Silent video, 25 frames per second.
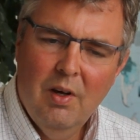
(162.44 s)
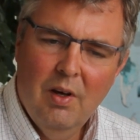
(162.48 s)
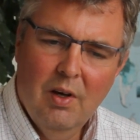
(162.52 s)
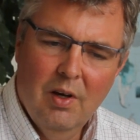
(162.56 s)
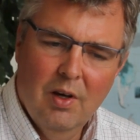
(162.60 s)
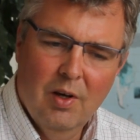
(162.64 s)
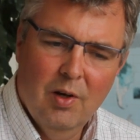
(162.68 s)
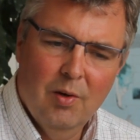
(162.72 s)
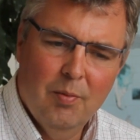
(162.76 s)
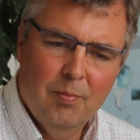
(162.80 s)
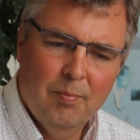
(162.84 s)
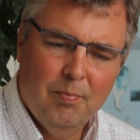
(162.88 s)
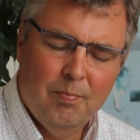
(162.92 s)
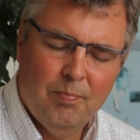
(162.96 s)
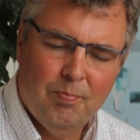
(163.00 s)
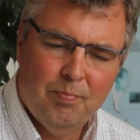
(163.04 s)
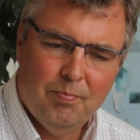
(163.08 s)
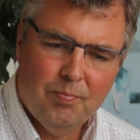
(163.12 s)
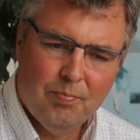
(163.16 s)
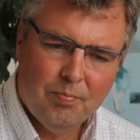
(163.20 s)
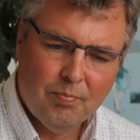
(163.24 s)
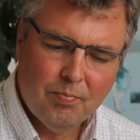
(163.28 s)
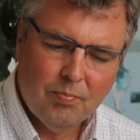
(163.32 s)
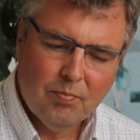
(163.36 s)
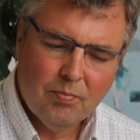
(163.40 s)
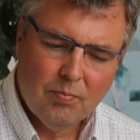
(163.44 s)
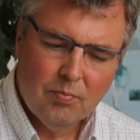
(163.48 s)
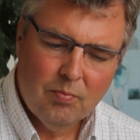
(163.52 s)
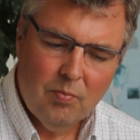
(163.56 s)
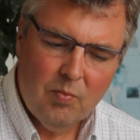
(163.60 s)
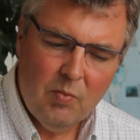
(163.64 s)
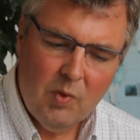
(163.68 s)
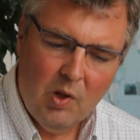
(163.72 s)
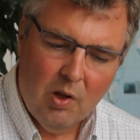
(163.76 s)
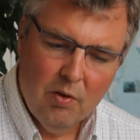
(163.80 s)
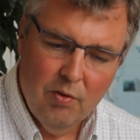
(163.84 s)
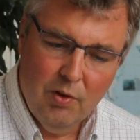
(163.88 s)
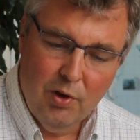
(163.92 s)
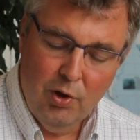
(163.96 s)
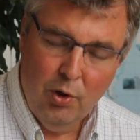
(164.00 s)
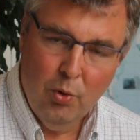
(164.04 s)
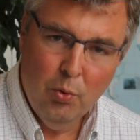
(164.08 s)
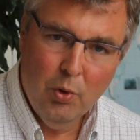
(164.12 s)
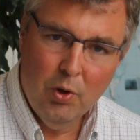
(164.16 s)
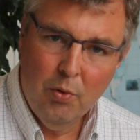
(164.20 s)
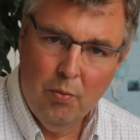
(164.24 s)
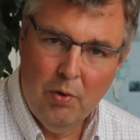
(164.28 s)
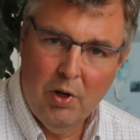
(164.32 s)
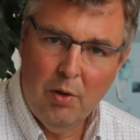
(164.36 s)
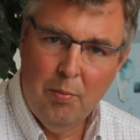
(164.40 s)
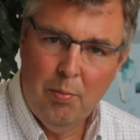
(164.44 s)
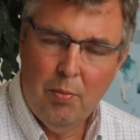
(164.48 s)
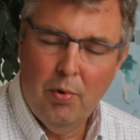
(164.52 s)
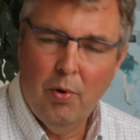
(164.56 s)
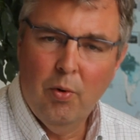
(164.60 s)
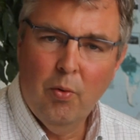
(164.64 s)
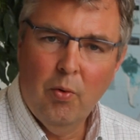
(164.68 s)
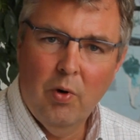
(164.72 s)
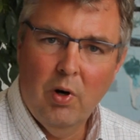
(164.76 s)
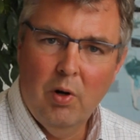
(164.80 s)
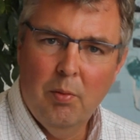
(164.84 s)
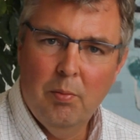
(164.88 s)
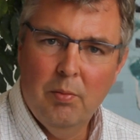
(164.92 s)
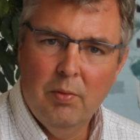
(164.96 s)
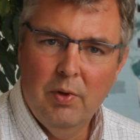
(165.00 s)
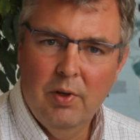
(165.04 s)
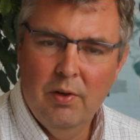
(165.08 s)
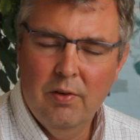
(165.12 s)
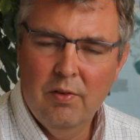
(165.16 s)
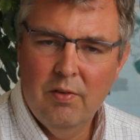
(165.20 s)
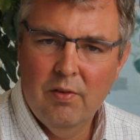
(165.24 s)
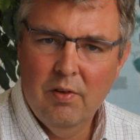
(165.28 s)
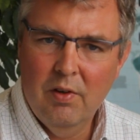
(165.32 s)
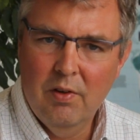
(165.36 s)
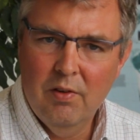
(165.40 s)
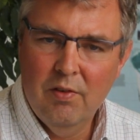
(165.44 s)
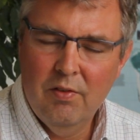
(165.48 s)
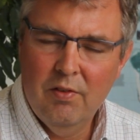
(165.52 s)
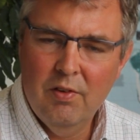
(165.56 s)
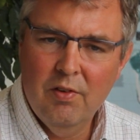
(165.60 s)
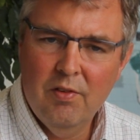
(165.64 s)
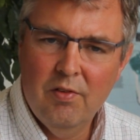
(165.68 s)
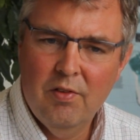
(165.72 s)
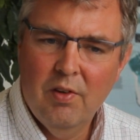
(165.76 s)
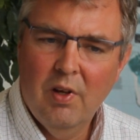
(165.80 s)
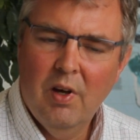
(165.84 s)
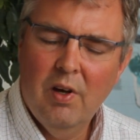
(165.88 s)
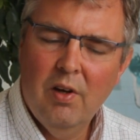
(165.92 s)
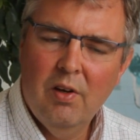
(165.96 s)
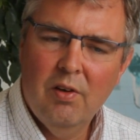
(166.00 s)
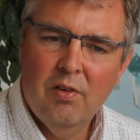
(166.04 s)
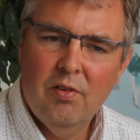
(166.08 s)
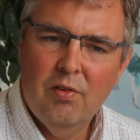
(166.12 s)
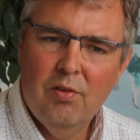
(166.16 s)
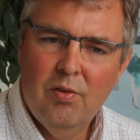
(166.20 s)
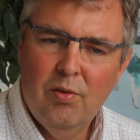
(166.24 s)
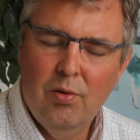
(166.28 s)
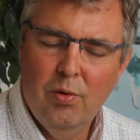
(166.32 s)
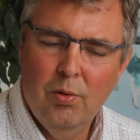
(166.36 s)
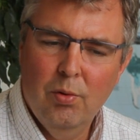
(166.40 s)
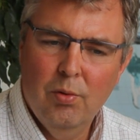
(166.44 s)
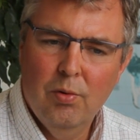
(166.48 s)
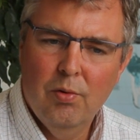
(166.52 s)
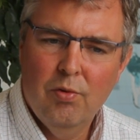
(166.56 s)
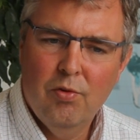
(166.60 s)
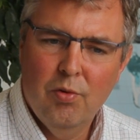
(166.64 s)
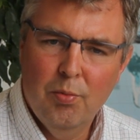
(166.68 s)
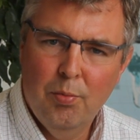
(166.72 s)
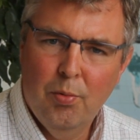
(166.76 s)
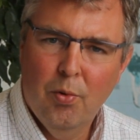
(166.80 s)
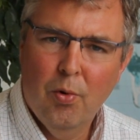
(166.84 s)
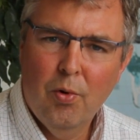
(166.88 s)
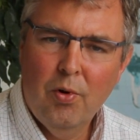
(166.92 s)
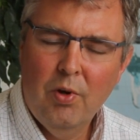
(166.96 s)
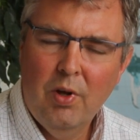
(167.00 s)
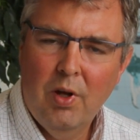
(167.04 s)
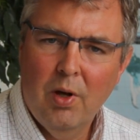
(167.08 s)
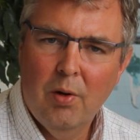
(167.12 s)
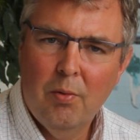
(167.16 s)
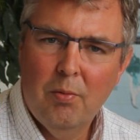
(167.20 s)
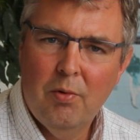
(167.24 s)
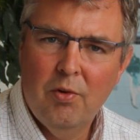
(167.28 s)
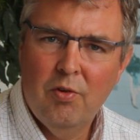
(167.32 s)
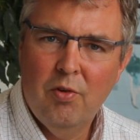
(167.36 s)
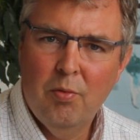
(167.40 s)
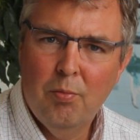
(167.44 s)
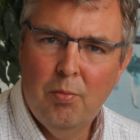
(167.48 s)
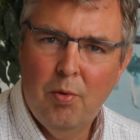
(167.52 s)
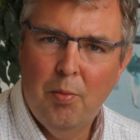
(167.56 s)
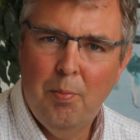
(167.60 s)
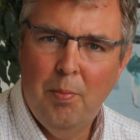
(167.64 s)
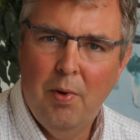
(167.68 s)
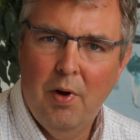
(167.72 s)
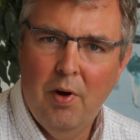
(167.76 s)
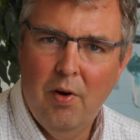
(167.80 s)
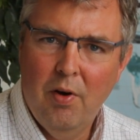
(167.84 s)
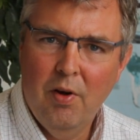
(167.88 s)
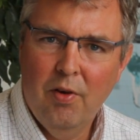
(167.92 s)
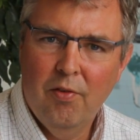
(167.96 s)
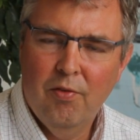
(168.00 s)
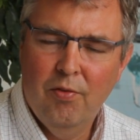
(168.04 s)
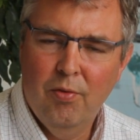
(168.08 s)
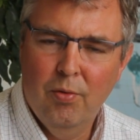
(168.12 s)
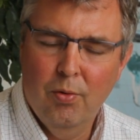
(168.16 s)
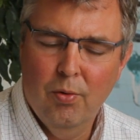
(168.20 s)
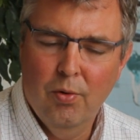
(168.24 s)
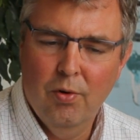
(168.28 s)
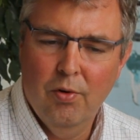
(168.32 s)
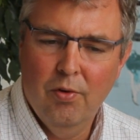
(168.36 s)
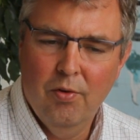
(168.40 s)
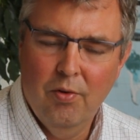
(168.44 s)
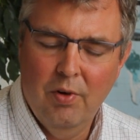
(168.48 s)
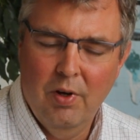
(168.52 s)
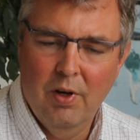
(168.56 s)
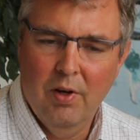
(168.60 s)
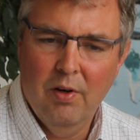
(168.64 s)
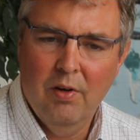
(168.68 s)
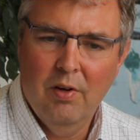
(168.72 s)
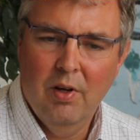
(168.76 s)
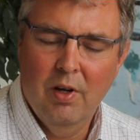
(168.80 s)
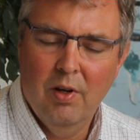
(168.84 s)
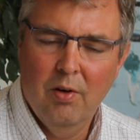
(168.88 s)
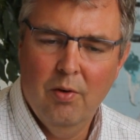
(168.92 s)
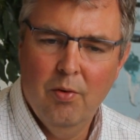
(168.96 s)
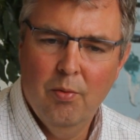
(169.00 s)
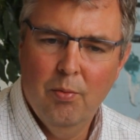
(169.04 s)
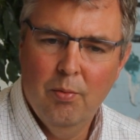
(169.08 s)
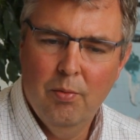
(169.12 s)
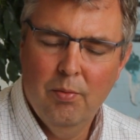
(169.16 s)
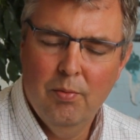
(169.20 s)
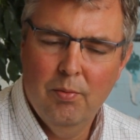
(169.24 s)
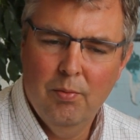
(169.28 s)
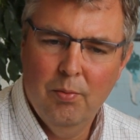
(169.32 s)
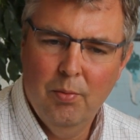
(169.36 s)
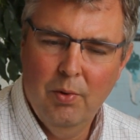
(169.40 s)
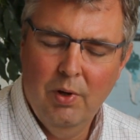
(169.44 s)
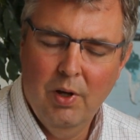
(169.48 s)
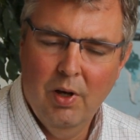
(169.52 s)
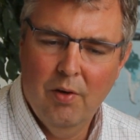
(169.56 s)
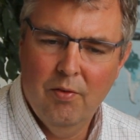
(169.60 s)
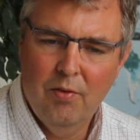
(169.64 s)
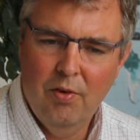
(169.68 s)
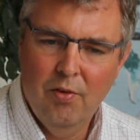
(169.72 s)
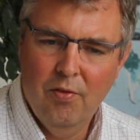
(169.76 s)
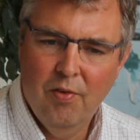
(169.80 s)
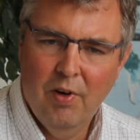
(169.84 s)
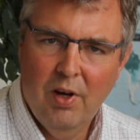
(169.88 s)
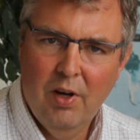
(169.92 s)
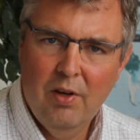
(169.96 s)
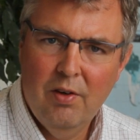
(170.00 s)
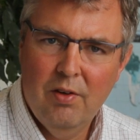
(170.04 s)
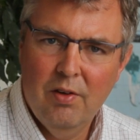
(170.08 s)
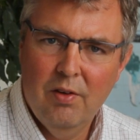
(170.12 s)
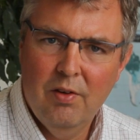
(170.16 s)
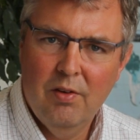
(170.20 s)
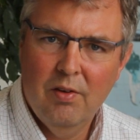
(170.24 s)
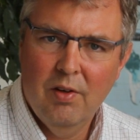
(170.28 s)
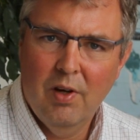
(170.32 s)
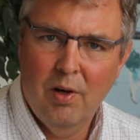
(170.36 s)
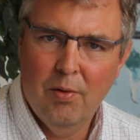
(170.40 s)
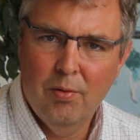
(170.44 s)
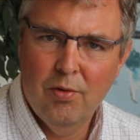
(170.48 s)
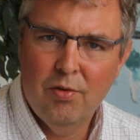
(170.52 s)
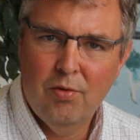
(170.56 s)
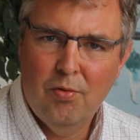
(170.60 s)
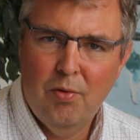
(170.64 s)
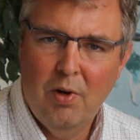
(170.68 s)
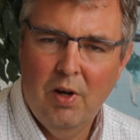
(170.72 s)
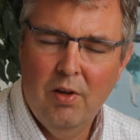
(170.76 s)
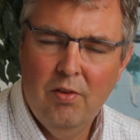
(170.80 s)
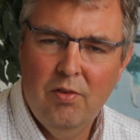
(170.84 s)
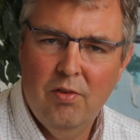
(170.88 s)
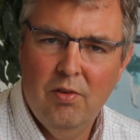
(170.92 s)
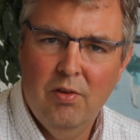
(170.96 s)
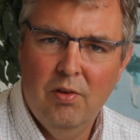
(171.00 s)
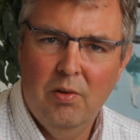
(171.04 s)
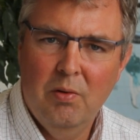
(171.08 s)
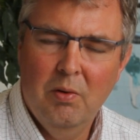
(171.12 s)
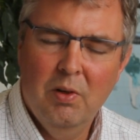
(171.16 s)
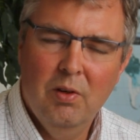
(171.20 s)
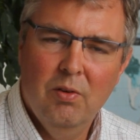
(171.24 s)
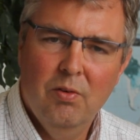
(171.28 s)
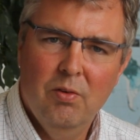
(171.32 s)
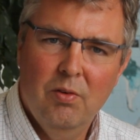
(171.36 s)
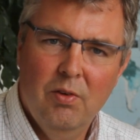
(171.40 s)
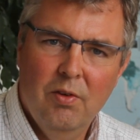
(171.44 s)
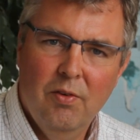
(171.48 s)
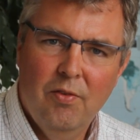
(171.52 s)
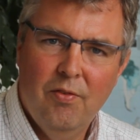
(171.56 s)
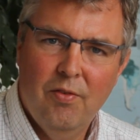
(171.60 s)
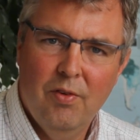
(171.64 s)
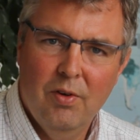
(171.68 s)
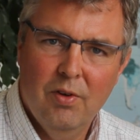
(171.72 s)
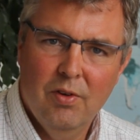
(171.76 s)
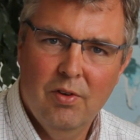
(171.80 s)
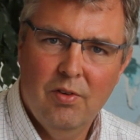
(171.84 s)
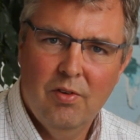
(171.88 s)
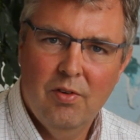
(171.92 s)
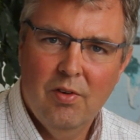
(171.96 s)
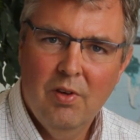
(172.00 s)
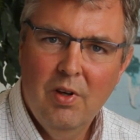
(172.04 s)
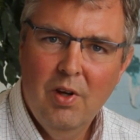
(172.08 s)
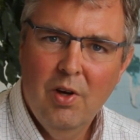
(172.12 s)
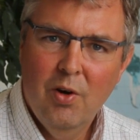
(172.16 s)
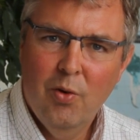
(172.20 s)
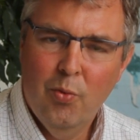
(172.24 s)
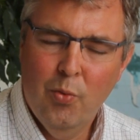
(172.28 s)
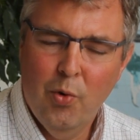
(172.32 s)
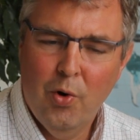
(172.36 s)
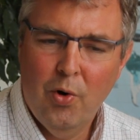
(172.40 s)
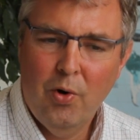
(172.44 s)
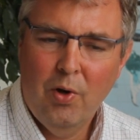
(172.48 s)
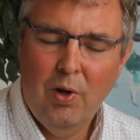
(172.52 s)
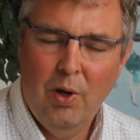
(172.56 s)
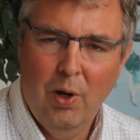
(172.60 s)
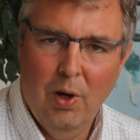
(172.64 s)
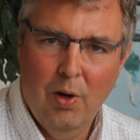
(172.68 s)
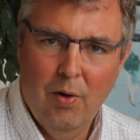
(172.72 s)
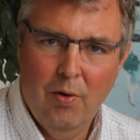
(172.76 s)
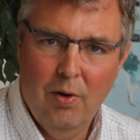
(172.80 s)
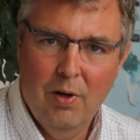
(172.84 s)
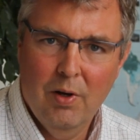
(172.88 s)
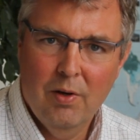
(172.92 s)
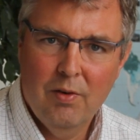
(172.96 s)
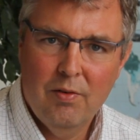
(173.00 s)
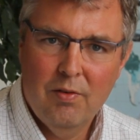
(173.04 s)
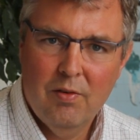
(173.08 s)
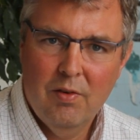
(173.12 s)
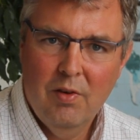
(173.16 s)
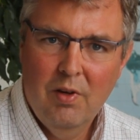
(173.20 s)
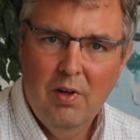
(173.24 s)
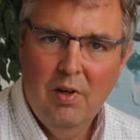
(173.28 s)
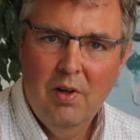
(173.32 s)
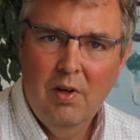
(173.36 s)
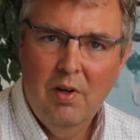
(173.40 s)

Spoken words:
The UN REDD program is designed to support countries in preparing for REDD, and we have divided our strategy into different work areas.